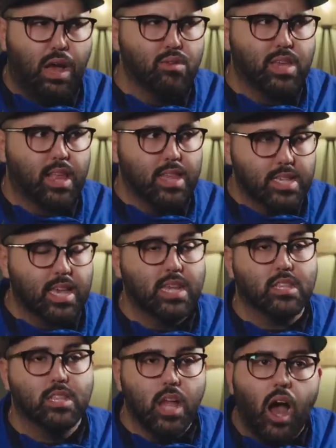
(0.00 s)
I was like, this
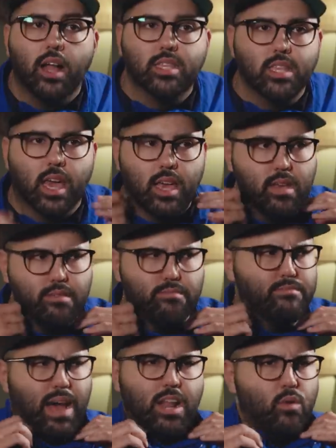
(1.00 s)
guy's nuts. Like,
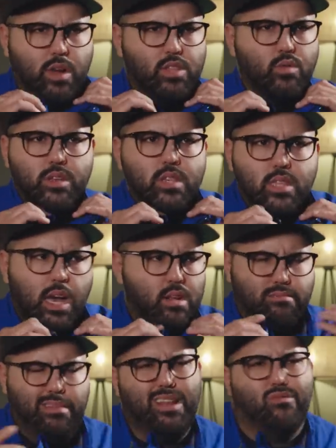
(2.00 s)
I don't wanna do this. I
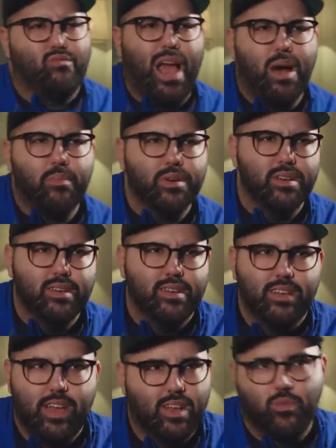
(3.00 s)
don't, I don't rap. do
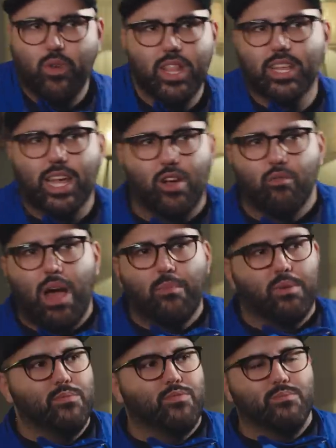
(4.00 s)
I look like a
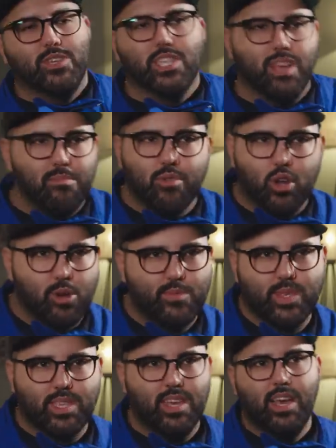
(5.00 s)
rapper. I'm from the
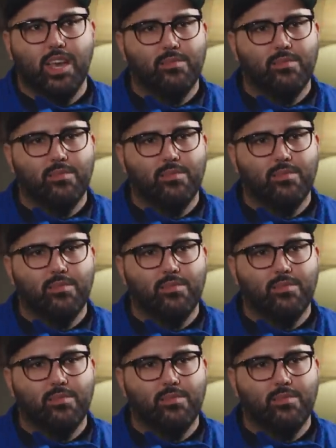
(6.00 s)
suburbs.